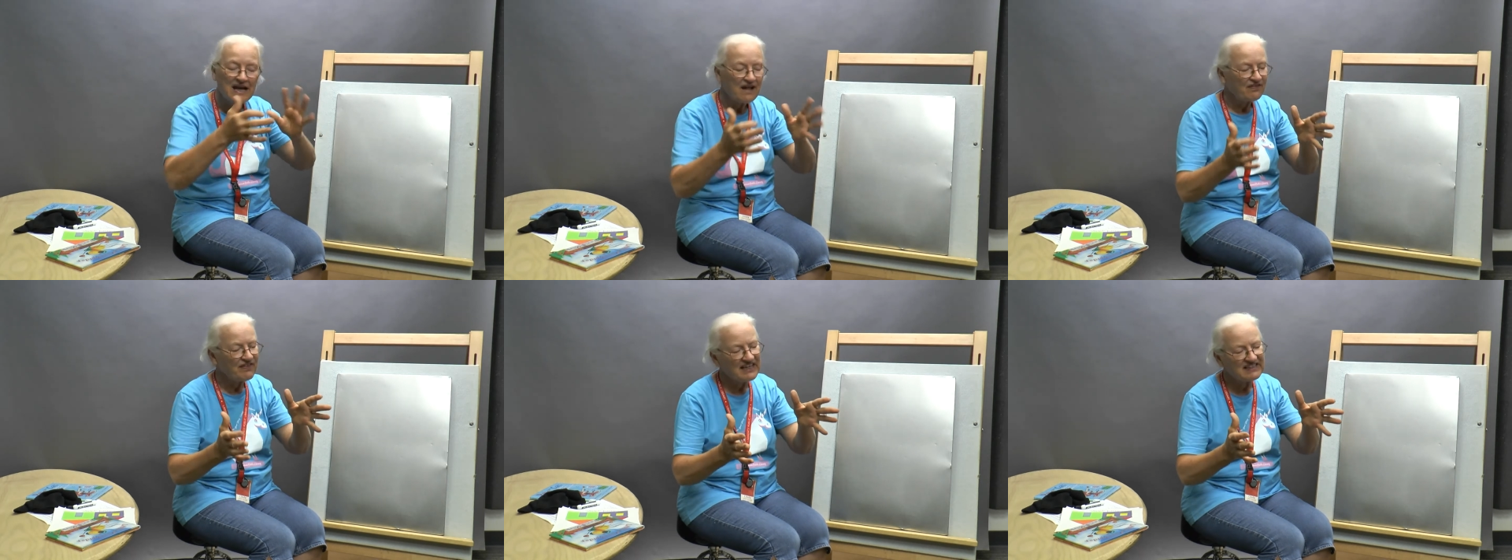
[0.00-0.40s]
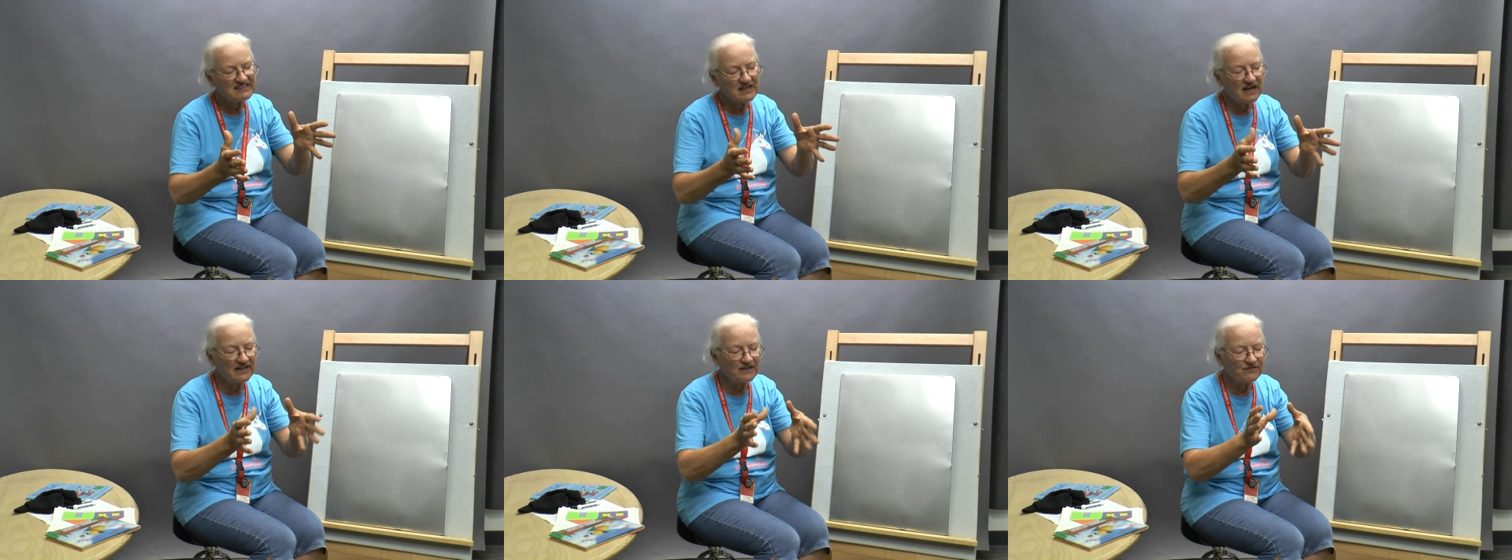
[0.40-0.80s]
That's
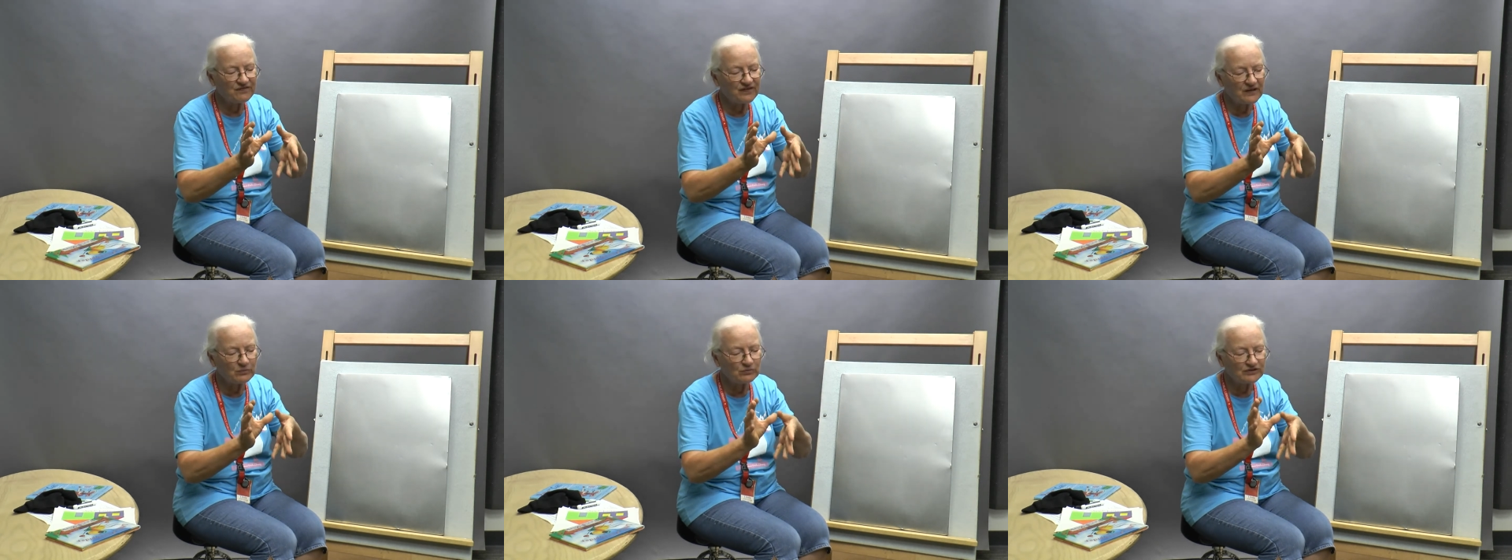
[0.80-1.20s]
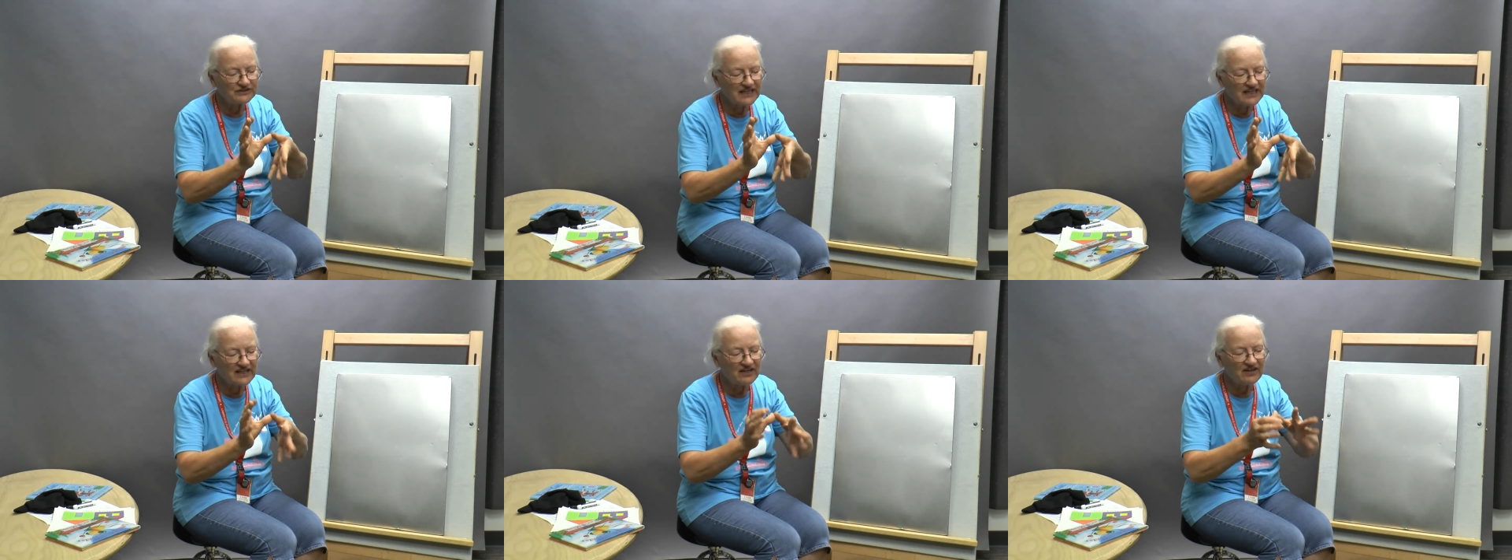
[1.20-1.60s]
kind of fun. We'll
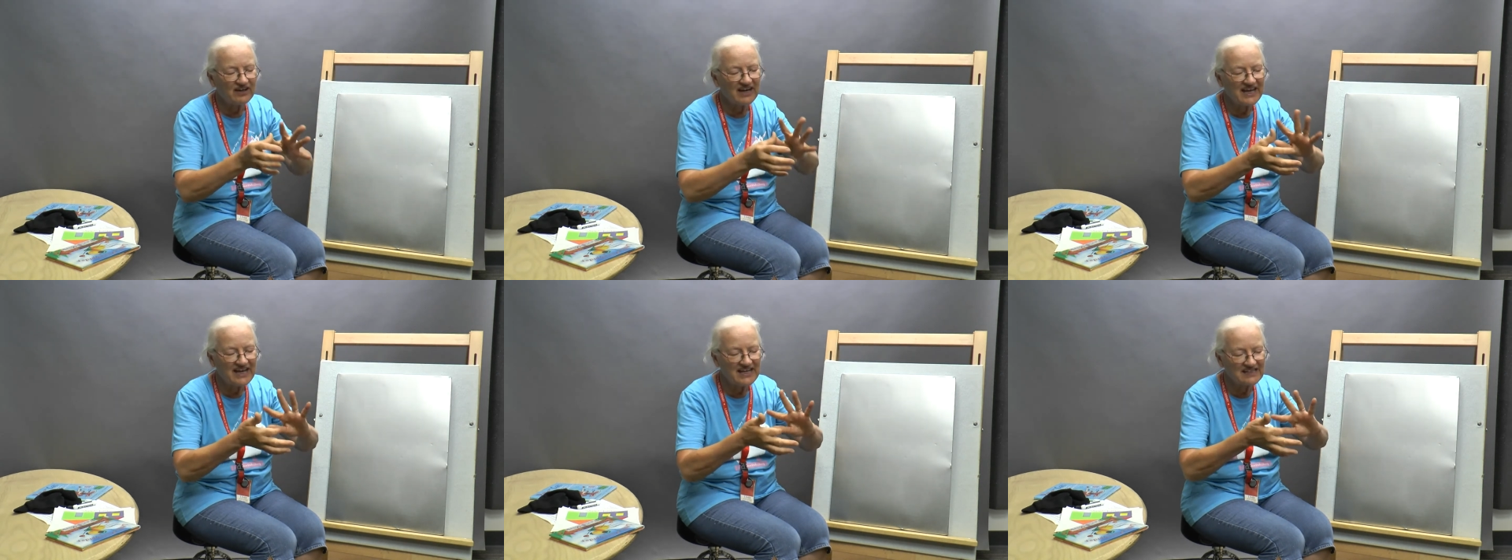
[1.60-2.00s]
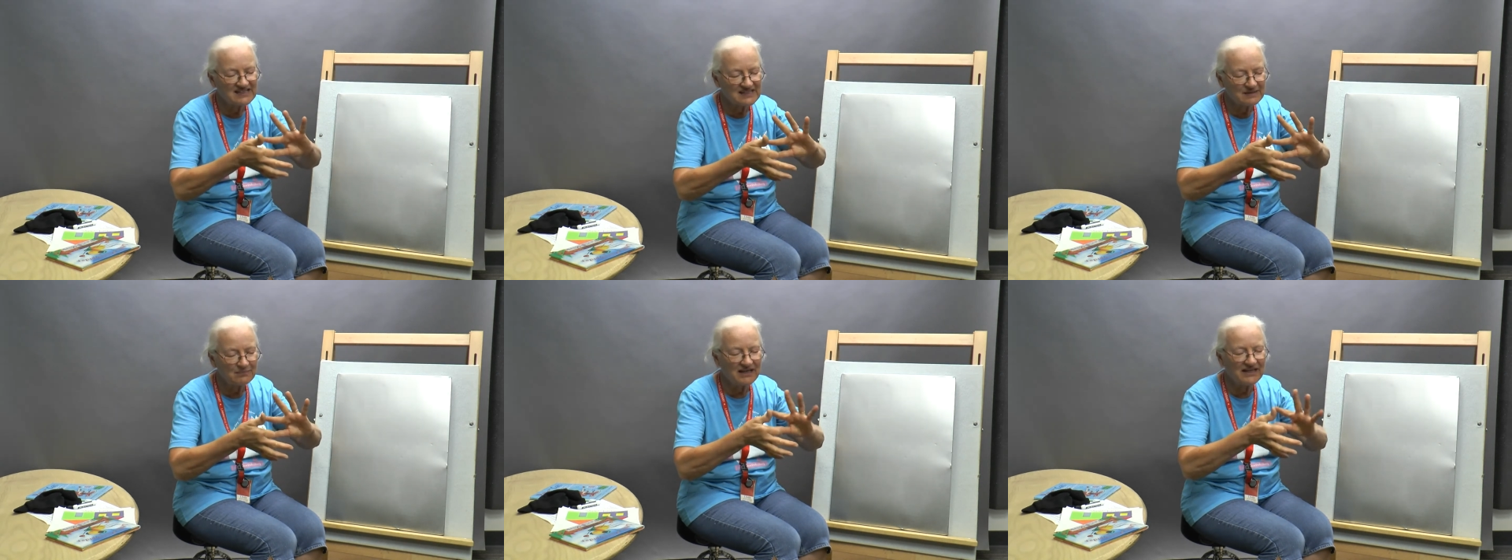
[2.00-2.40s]
take our hands
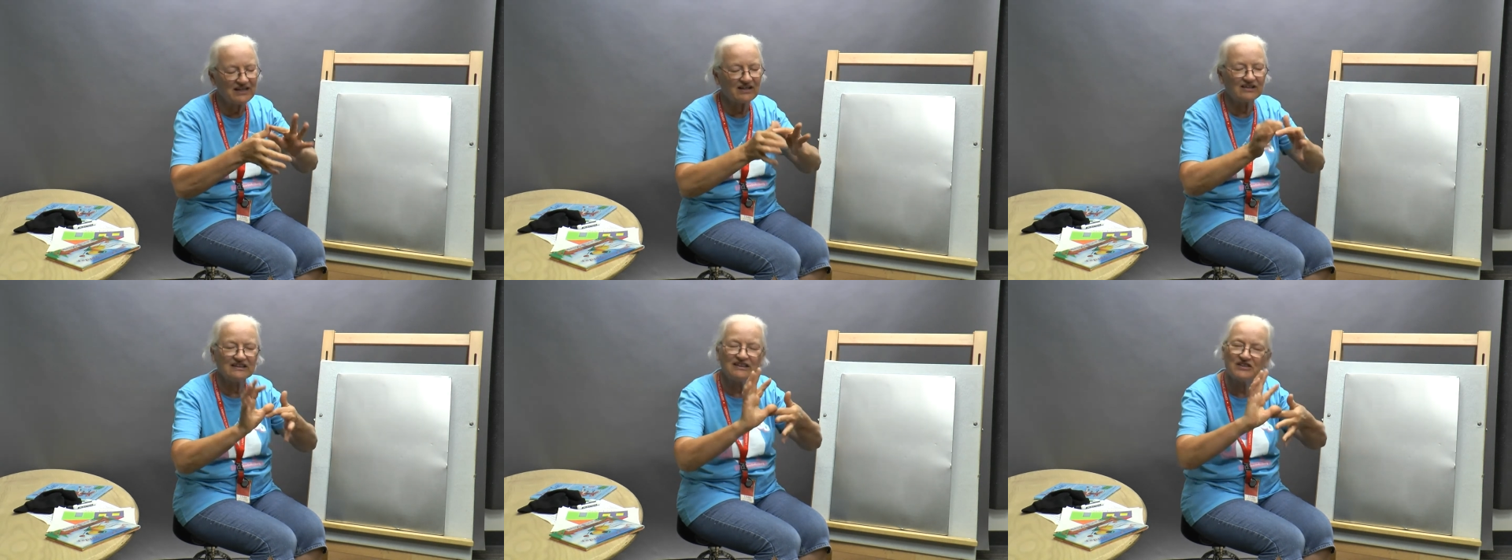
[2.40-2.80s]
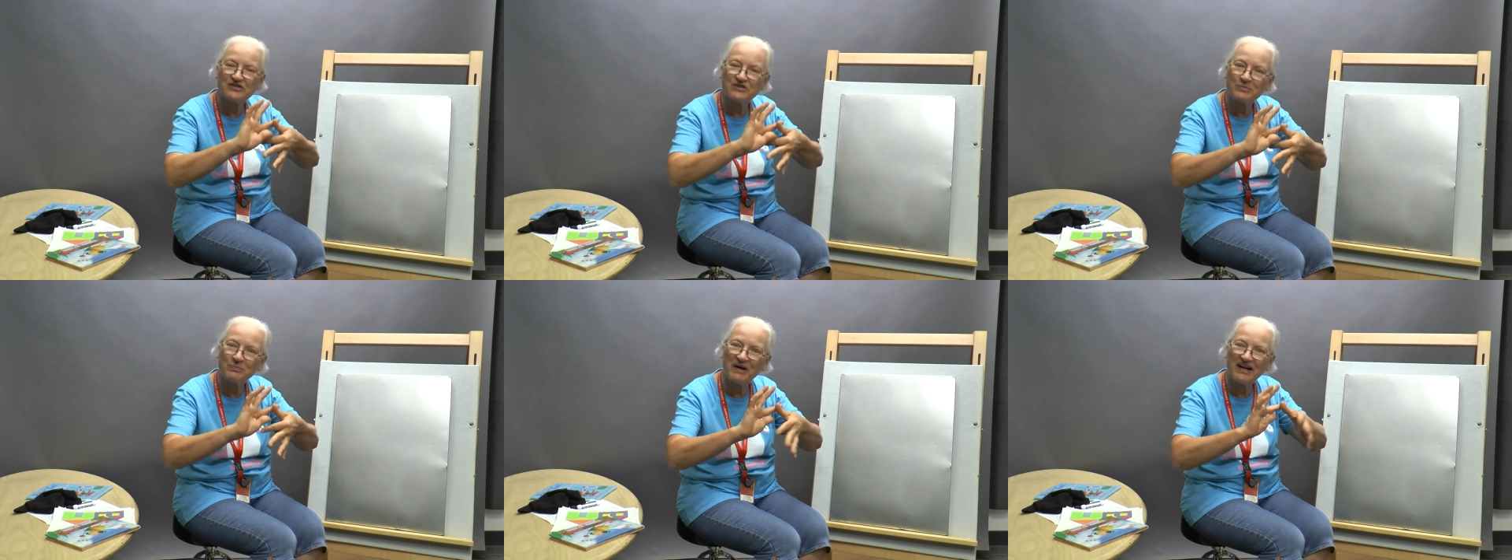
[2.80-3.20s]
and make our little
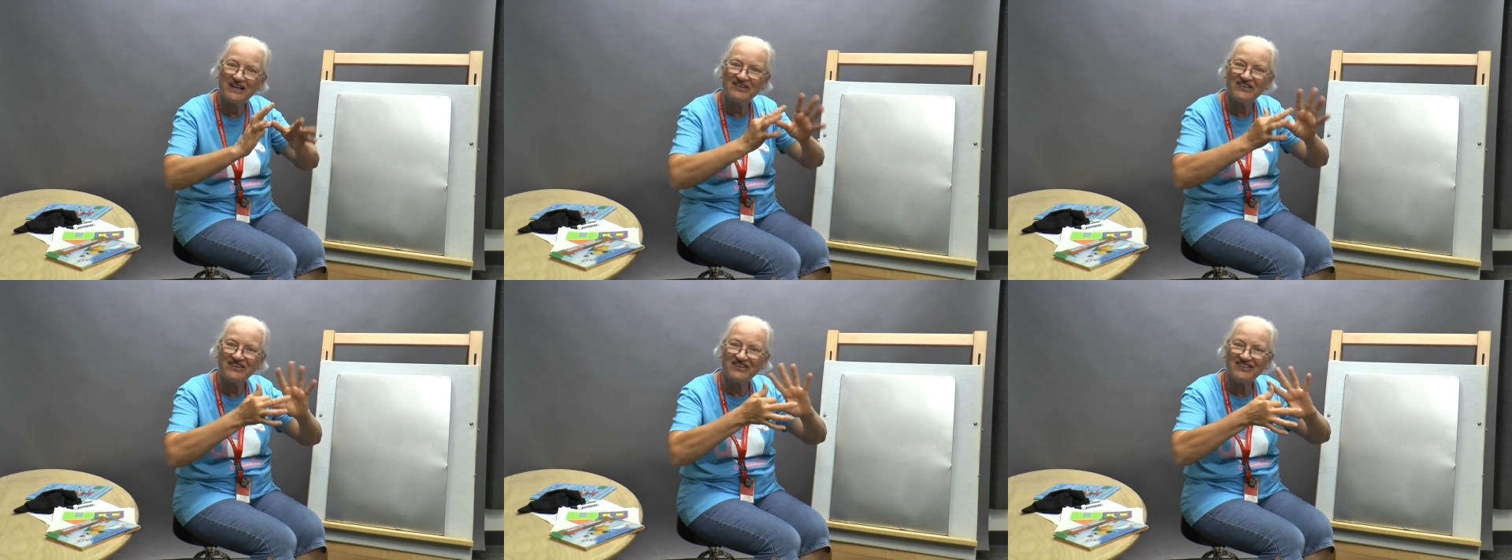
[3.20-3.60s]
spider.